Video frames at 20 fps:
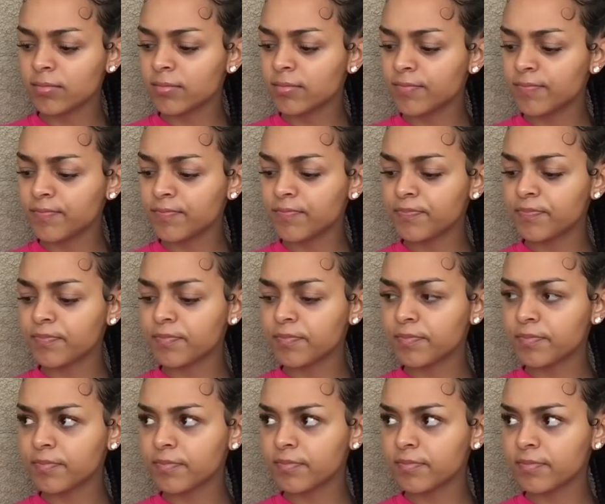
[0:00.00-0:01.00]

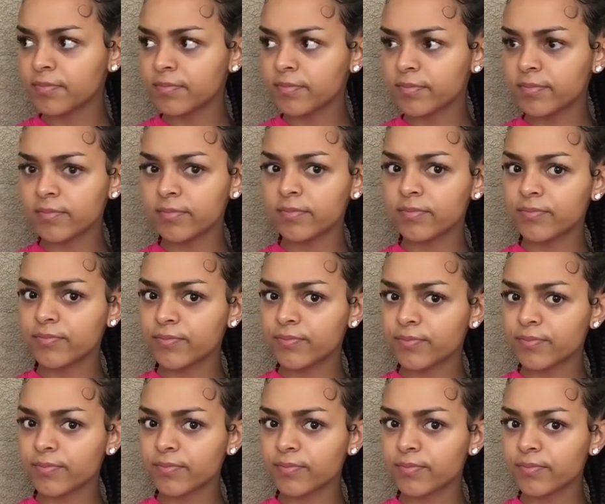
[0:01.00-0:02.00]

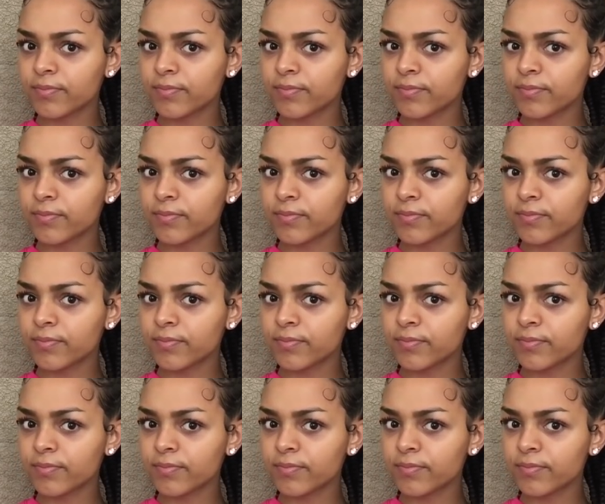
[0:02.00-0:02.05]
(silence)